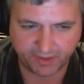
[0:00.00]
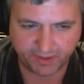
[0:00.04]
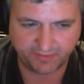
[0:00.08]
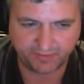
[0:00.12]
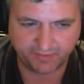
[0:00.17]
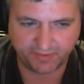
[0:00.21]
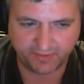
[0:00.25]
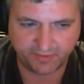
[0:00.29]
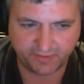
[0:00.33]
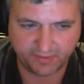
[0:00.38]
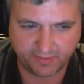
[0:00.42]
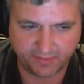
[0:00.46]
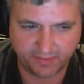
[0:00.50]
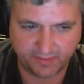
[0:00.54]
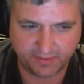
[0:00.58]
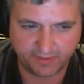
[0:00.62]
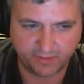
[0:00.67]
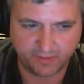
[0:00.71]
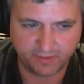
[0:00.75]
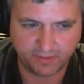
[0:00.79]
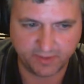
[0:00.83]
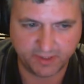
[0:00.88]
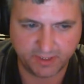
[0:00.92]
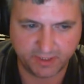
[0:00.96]
You're having
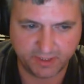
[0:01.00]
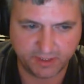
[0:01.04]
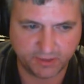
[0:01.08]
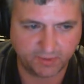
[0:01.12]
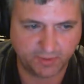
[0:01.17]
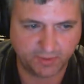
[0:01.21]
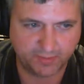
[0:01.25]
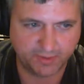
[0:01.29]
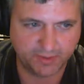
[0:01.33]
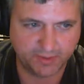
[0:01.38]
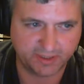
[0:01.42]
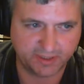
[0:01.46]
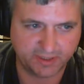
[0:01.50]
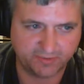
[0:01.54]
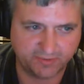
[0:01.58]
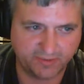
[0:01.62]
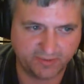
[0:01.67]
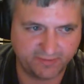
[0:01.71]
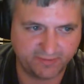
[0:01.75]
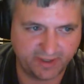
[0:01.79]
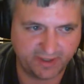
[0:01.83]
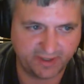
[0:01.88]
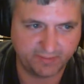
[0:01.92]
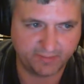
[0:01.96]
to ditch your weapons
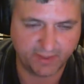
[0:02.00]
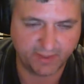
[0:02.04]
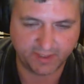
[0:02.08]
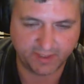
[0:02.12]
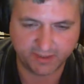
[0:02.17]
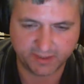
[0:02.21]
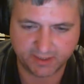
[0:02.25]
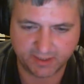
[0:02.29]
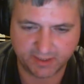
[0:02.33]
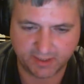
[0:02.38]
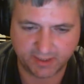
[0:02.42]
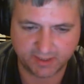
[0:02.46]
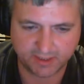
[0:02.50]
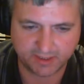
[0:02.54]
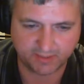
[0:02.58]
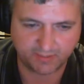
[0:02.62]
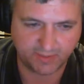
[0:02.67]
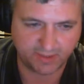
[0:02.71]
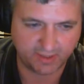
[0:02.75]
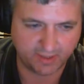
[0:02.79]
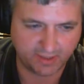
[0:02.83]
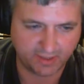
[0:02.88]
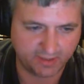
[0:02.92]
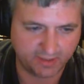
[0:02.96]
every 5 minutes to get
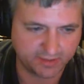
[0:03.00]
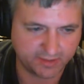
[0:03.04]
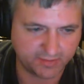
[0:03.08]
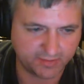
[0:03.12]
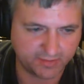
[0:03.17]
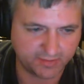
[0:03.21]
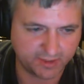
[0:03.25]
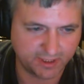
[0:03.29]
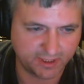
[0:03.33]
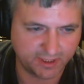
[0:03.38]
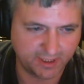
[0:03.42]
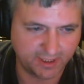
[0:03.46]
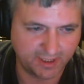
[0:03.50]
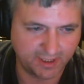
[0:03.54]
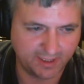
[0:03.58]
something else, which